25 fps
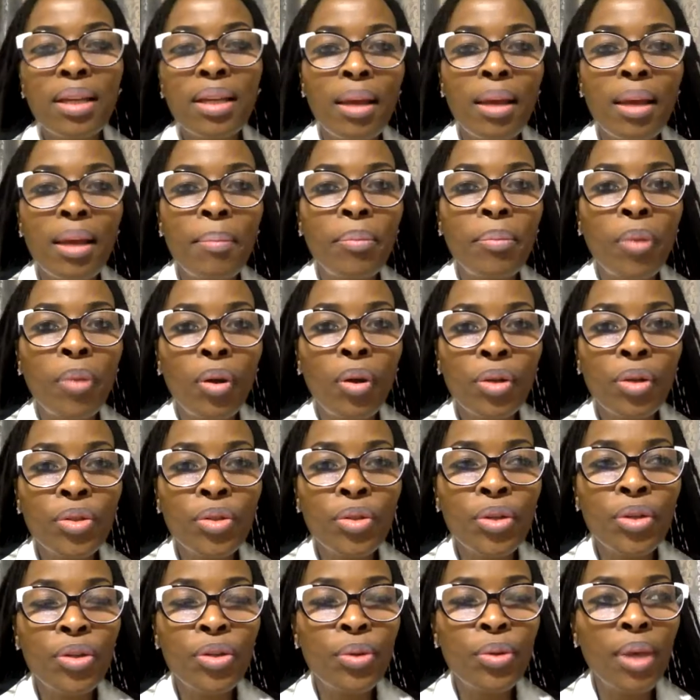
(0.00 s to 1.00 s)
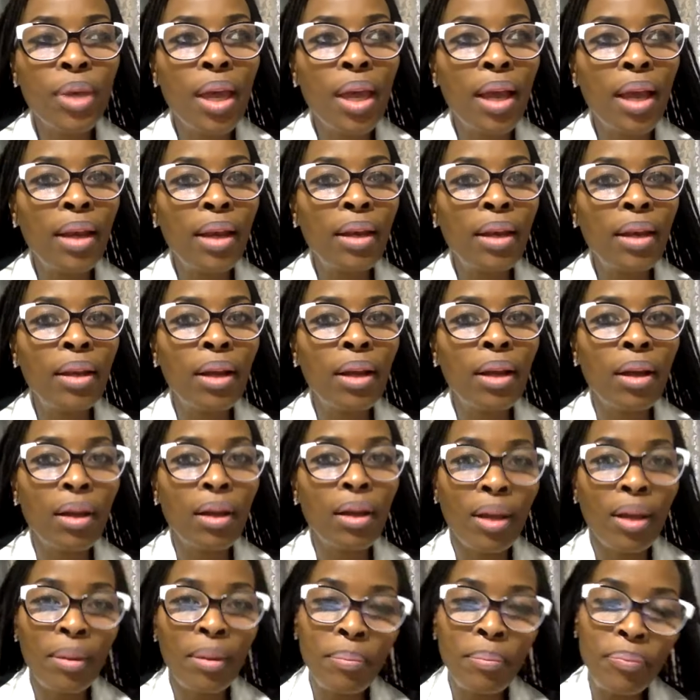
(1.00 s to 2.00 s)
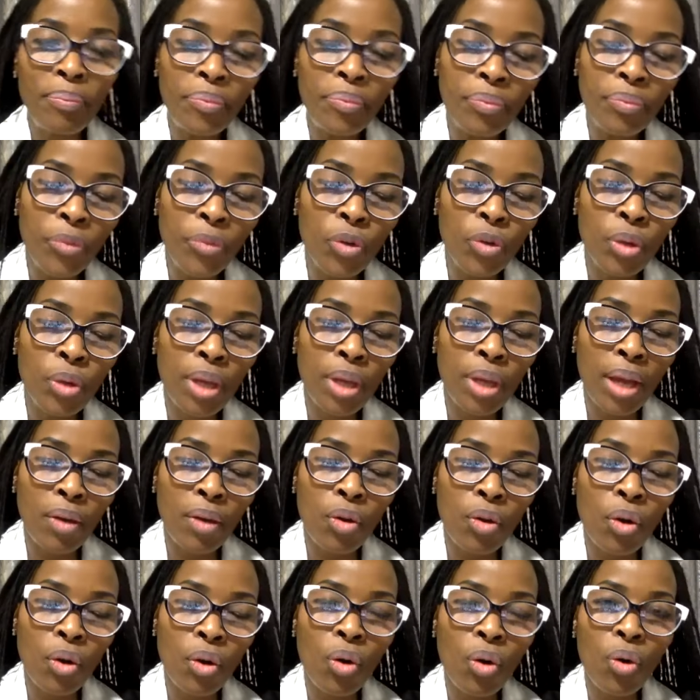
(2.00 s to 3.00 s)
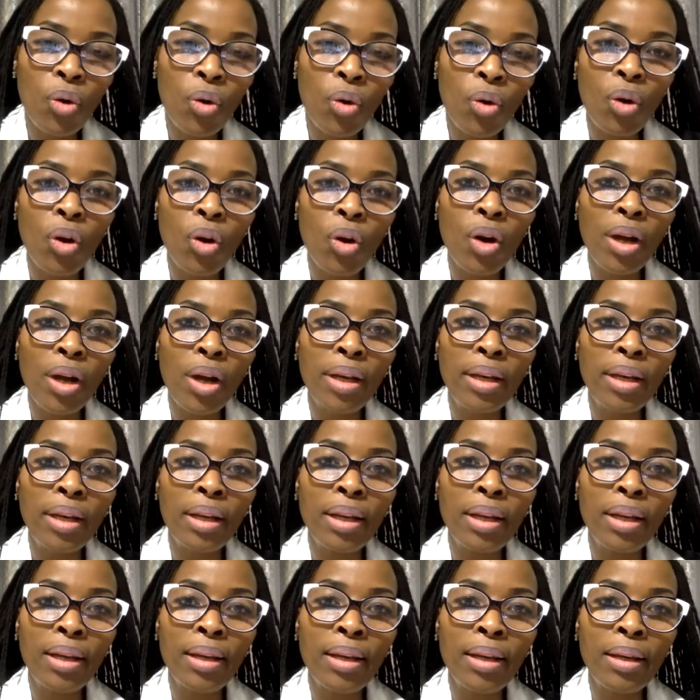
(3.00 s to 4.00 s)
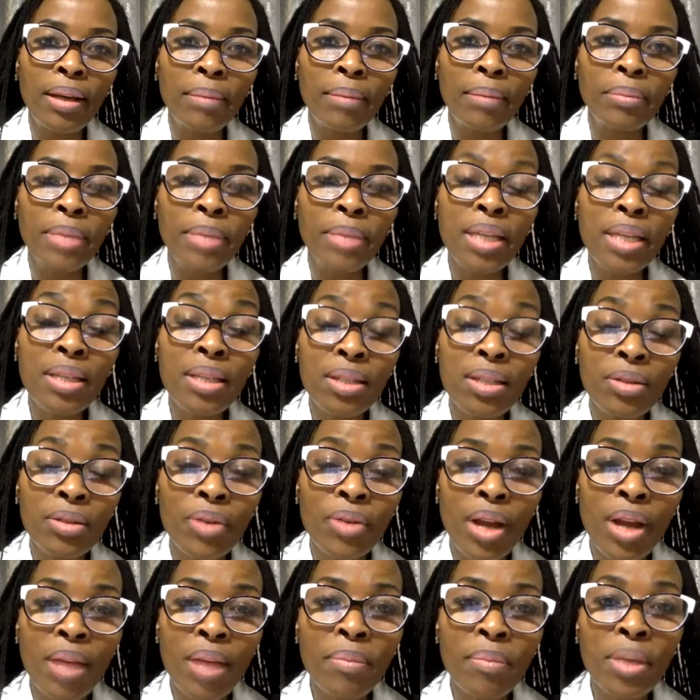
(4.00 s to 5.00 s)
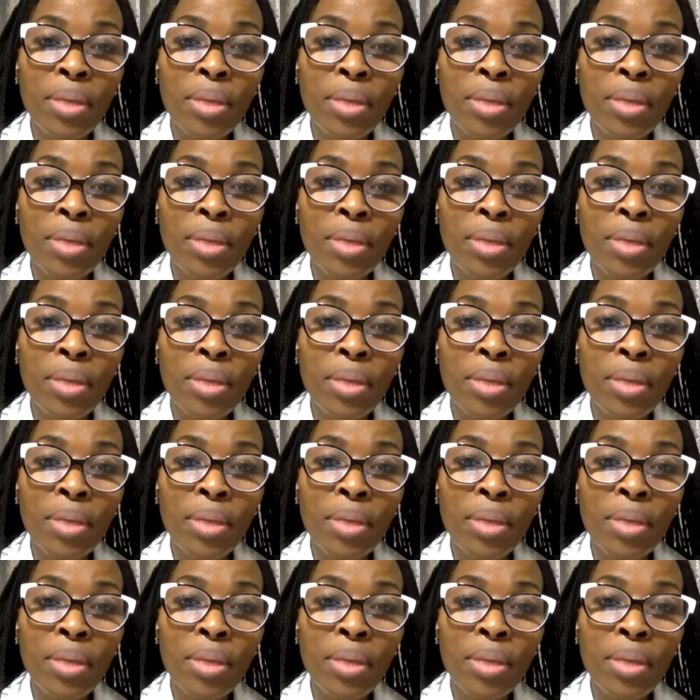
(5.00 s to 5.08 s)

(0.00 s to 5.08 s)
um, also you can um, you can go on um, Instagram.